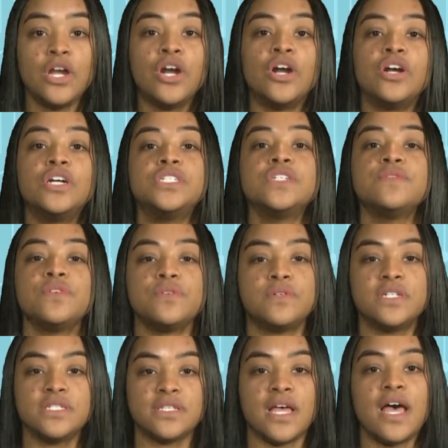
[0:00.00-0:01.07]
urging
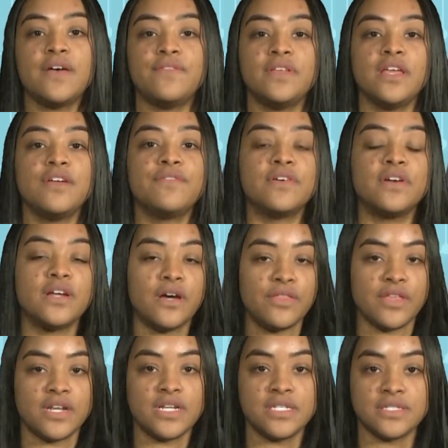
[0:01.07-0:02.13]
viewers to advocate for a
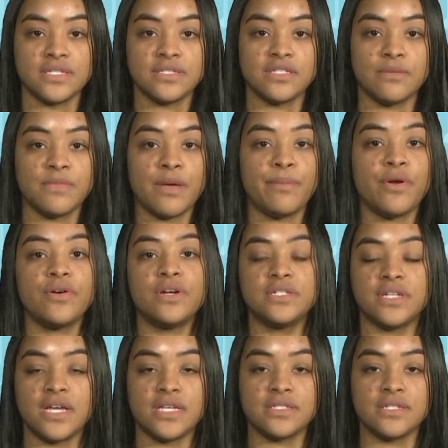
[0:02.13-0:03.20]
healthcare system that
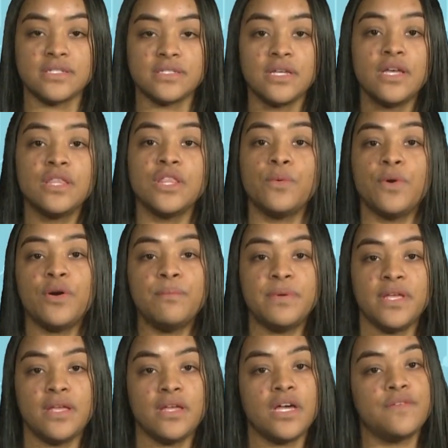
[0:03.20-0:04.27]
prioritizes the
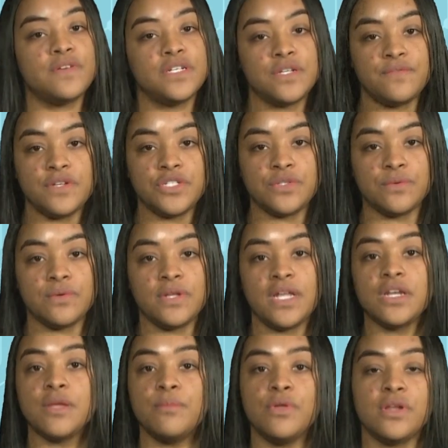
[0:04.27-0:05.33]
well-being of individuals and
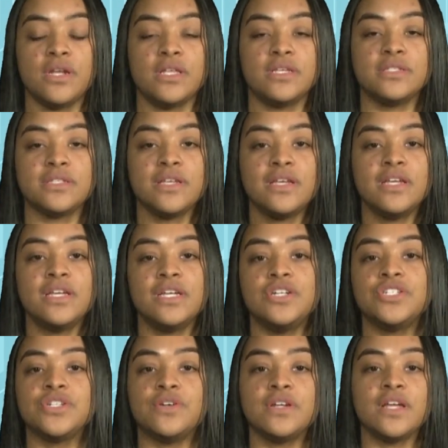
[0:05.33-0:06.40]
communities,
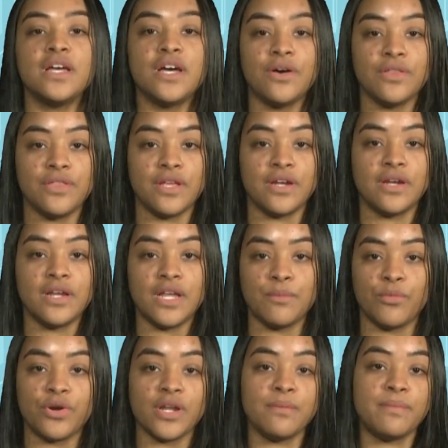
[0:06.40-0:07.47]
ensuring a healthier and
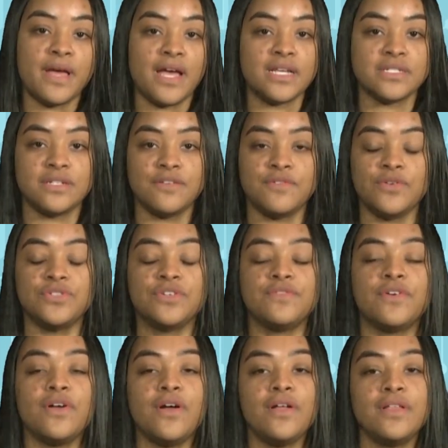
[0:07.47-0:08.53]
more compassionate future for all.